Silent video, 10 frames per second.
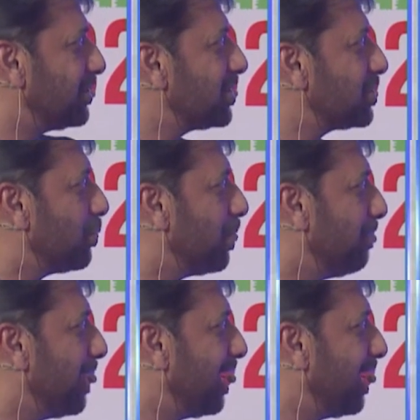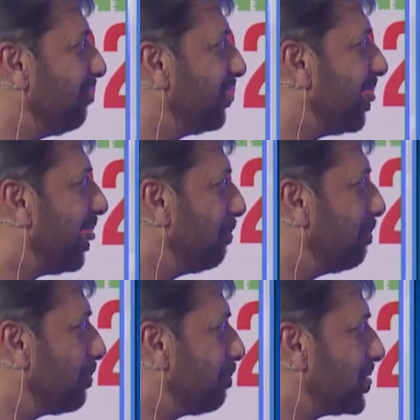dangers to a man with
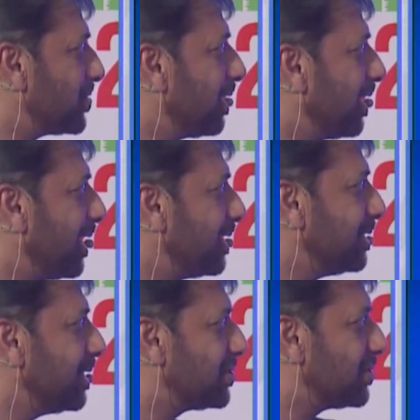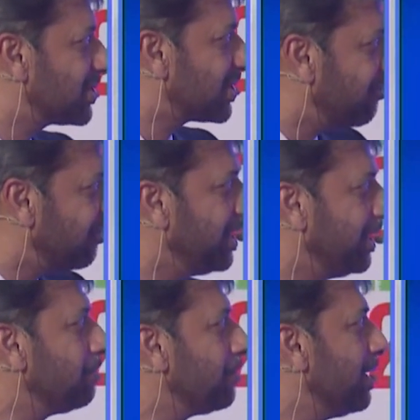high blood pressure lies in its
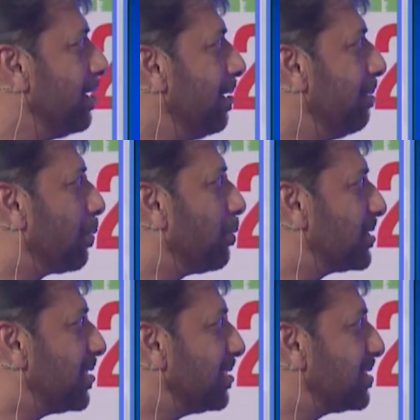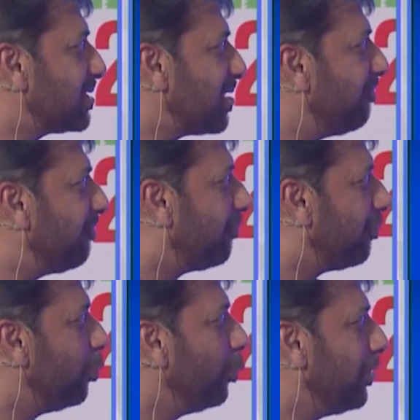discovery, because then some
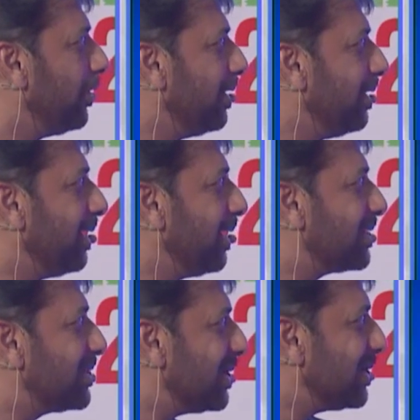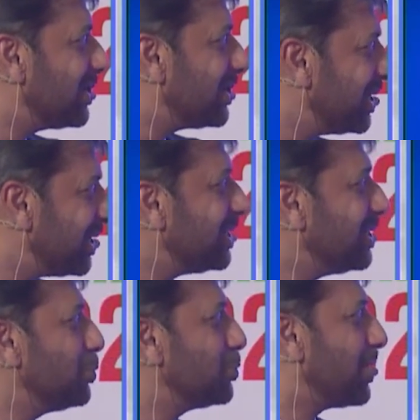fool is
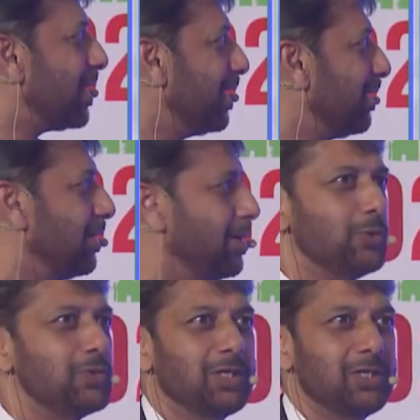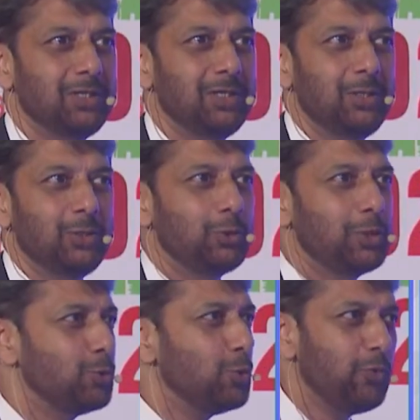certain to try and reduce it.
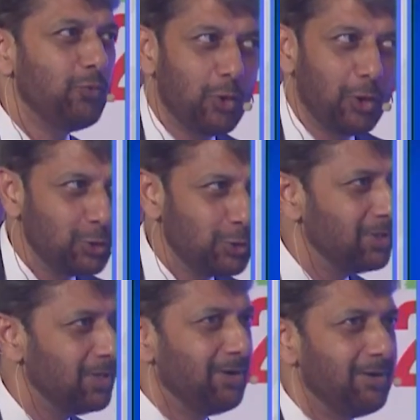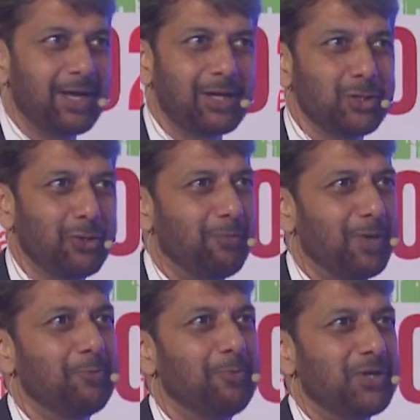So they don't want reduction of